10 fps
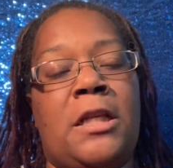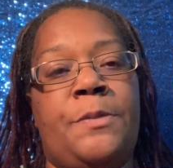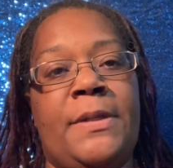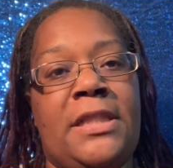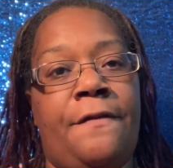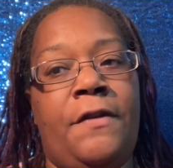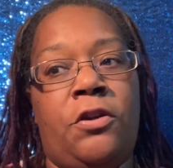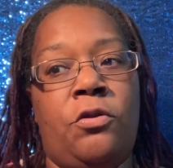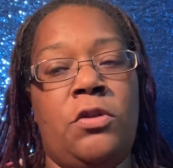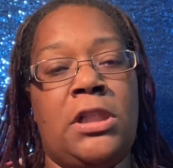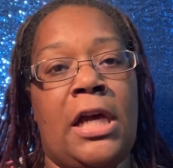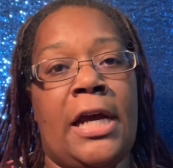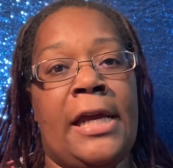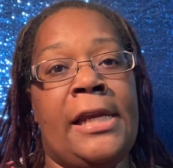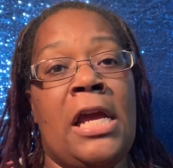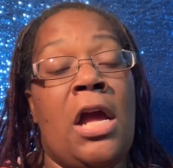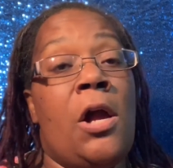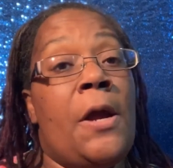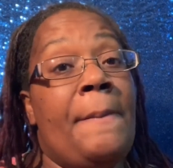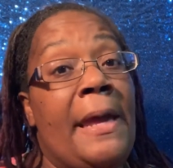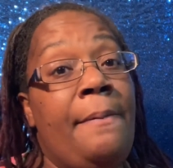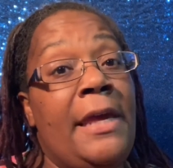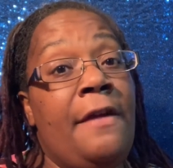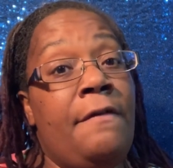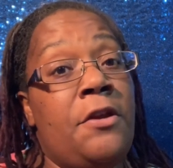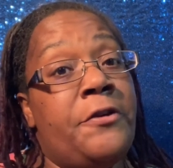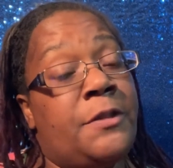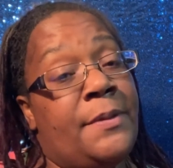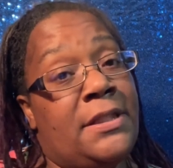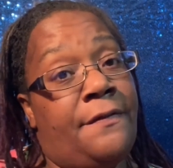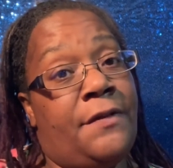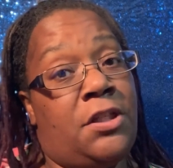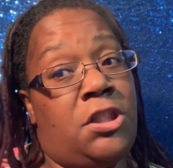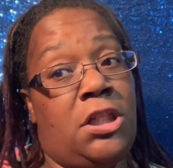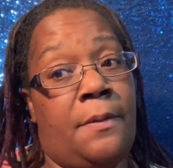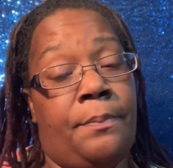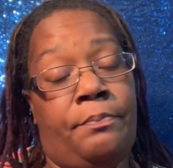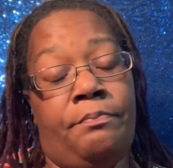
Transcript: specific cruise line or maybe even your specific ship